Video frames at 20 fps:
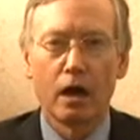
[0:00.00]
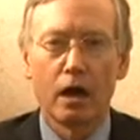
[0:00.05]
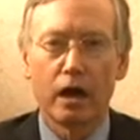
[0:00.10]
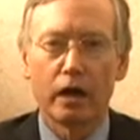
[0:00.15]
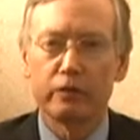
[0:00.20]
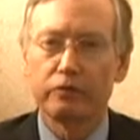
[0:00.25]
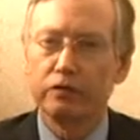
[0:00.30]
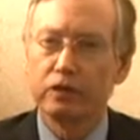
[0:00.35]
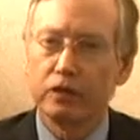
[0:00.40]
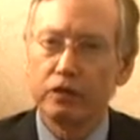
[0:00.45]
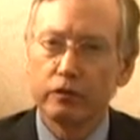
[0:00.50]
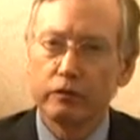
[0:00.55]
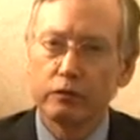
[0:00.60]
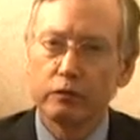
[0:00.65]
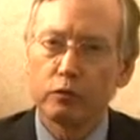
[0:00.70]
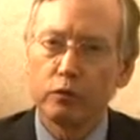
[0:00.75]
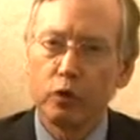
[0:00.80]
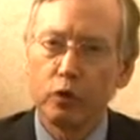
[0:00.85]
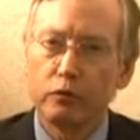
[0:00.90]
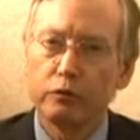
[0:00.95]
I see a
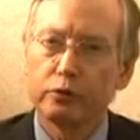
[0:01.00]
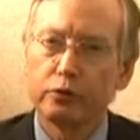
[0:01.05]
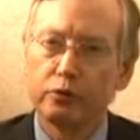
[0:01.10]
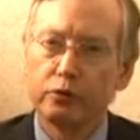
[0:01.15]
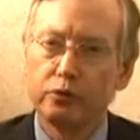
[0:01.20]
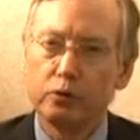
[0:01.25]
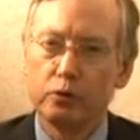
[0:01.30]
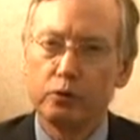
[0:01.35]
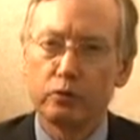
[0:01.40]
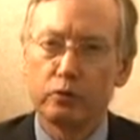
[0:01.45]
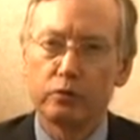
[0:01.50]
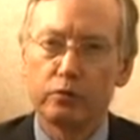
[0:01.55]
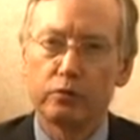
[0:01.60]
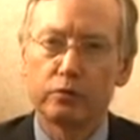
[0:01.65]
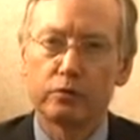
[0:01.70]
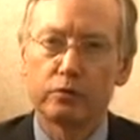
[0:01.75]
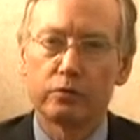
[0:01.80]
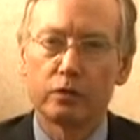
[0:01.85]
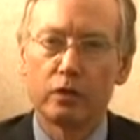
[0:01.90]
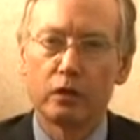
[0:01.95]
different role for
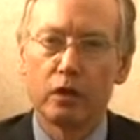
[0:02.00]
students.